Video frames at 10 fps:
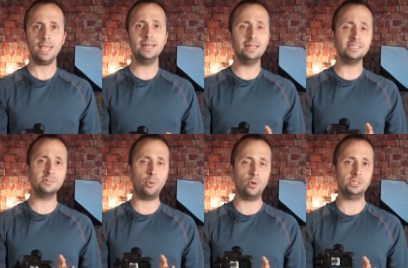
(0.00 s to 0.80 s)
And it is
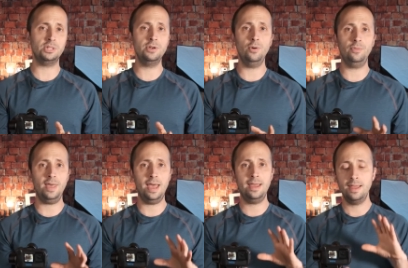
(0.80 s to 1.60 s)
important to note
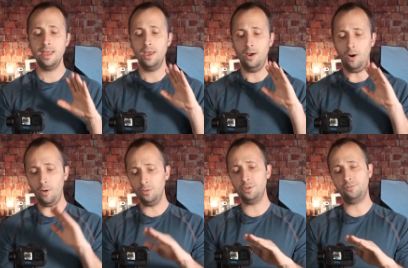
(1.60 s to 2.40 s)
that
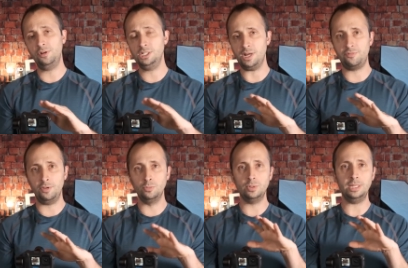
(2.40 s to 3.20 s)
all of the footage I
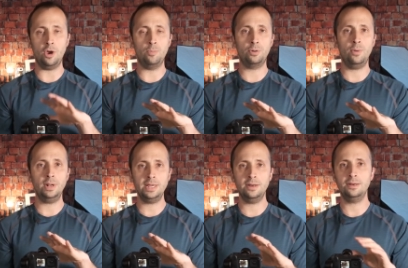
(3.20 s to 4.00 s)
filmed with the GoPro
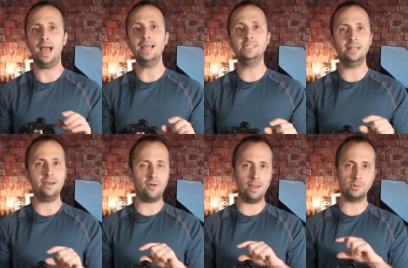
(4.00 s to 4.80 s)
on here, I did
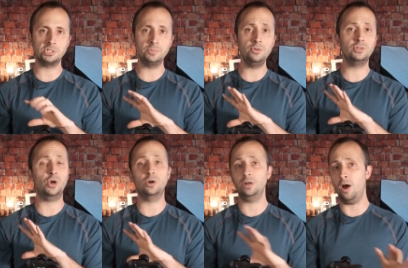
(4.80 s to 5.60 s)
have Hypersmooth
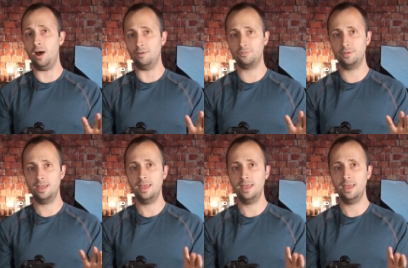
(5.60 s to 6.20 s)
turned off.